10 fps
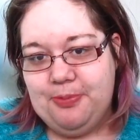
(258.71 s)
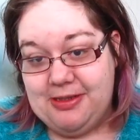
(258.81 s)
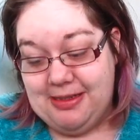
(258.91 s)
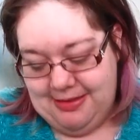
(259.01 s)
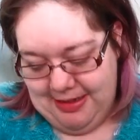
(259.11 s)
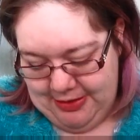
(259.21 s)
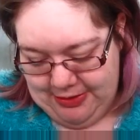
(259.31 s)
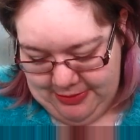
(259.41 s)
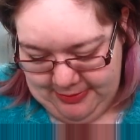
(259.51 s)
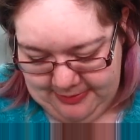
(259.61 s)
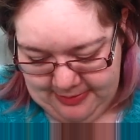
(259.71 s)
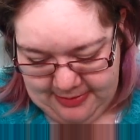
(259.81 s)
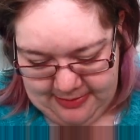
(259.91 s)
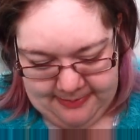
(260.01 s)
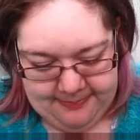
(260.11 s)
presentation.
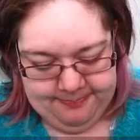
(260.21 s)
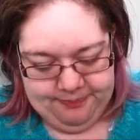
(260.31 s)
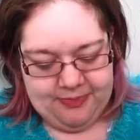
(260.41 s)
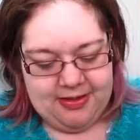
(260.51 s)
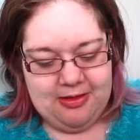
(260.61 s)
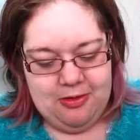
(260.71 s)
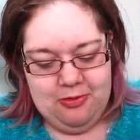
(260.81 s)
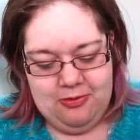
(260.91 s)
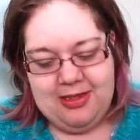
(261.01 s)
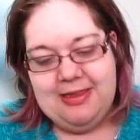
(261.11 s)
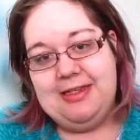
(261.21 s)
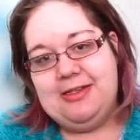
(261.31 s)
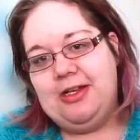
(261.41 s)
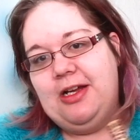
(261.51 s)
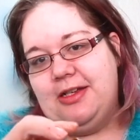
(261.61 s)
Look at
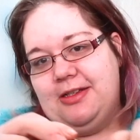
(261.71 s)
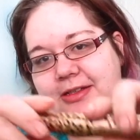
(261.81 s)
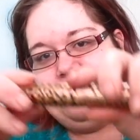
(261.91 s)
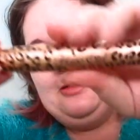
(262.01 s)
this, guys.